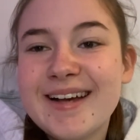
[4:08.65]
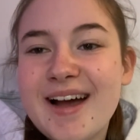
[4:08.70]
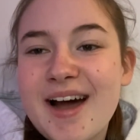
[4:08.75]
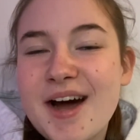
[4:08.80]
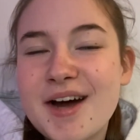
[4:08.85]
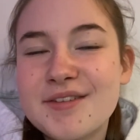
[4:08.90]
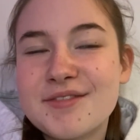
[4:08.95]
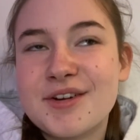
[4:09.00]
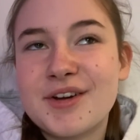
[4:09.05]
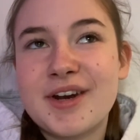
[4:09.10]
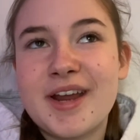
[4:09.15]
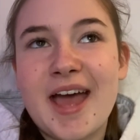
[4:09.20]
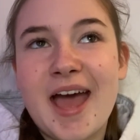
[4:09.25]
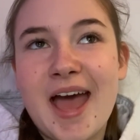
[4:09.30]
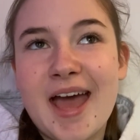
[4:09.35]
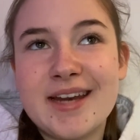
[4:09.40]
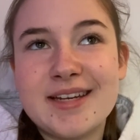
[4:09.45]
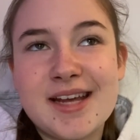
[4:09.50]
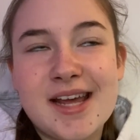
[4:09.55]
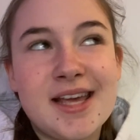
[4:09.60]
I've got a
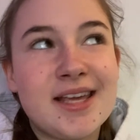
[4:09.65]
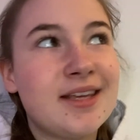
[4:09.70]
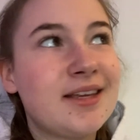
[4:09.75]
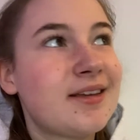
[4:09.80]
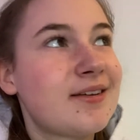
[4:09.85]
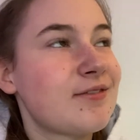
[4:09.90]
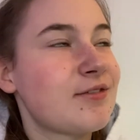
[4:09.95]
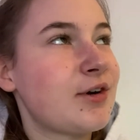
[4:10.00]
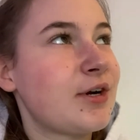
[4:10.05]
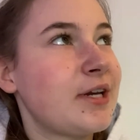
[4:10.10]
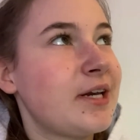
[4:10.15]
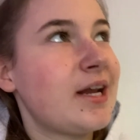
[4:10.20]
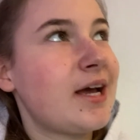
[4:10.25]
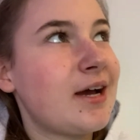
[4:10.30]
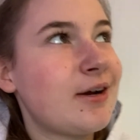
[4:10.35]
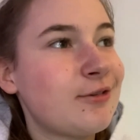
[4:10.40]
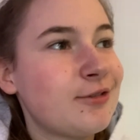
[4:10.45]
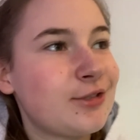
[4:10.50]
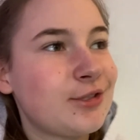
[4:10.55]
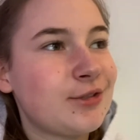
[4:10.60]
headache right
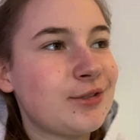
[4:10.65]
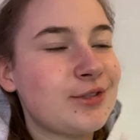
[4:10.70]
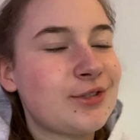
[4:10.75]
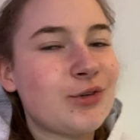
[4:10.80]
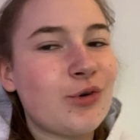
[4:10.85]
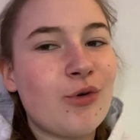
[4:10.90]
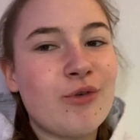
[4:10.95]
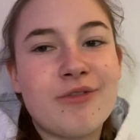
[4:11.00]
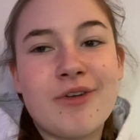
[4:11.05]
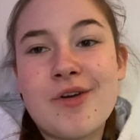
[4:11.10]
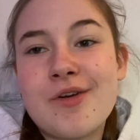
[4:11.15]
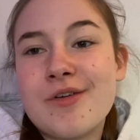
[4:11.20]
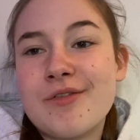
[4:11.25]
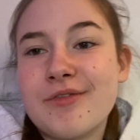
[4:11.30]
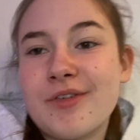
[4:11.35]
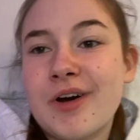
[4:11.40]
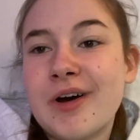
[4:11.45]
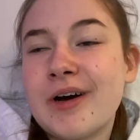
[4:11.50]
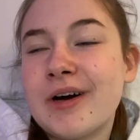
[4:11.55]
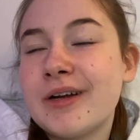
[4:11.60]
now, so it's not very
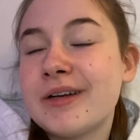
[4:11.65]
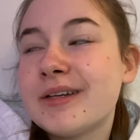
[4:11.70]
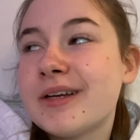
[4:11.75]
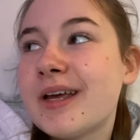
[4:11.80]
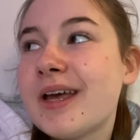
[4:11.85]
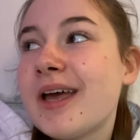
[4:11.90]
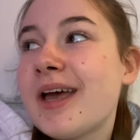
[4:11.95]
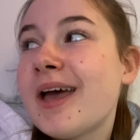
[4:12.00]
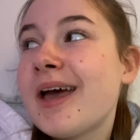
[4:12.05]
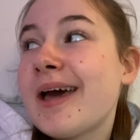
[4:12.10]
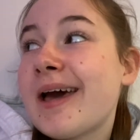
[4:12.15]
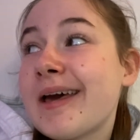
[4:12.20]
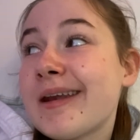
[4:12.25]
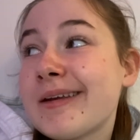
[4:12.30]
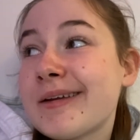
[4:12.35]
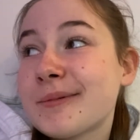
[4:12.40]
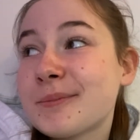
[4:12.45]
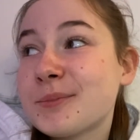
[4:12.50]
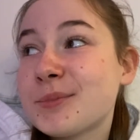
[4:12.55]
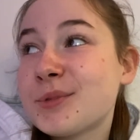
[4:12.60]
fun. And
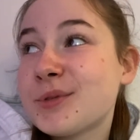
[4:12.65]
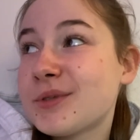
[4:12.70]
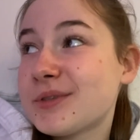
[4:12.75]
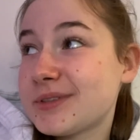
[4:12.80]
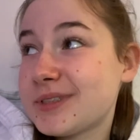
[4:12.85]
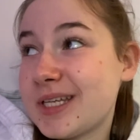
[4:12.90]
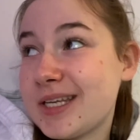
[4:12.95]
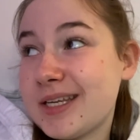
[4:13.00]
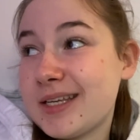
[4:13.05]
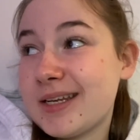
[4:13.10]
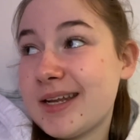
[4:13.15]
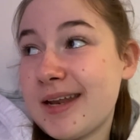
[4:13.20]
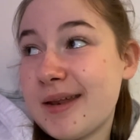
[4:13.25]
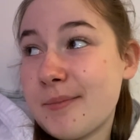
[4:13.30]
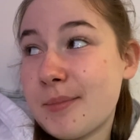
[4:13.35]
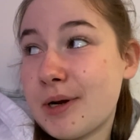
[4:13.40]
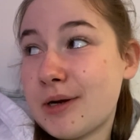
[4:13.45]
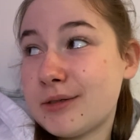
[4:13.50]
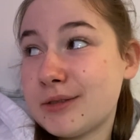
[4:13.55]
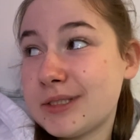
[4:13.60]
I'm not taking any
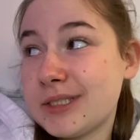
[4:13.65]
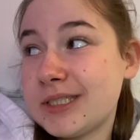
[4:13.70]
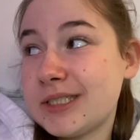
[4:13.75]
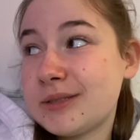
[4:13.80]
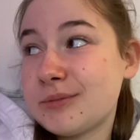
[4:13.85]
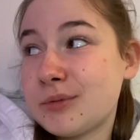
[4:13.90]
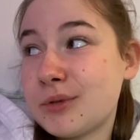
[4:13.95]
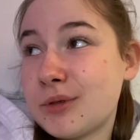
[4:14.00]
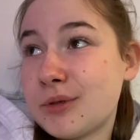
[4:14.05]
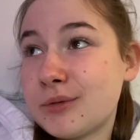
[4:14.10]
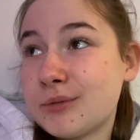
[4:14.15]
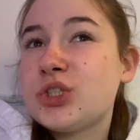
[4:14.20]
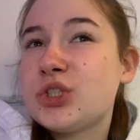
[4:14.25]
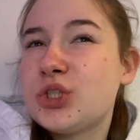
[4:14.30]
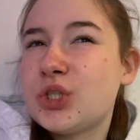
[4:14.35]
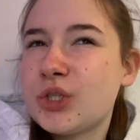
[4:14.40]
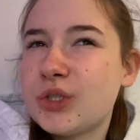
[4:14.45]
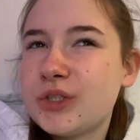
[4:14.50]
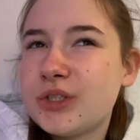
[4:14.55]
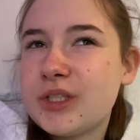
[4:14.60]
paracetamol
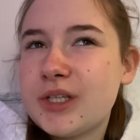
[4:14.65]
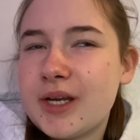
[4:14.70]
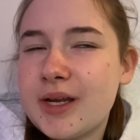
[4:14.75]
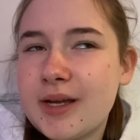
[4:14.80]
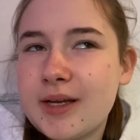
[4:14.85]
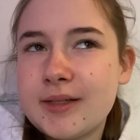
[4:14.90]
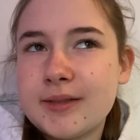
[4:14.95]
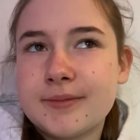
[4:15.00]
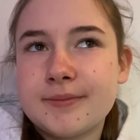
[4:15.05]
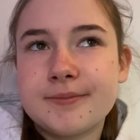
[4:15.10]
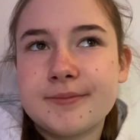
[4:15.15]
just yet.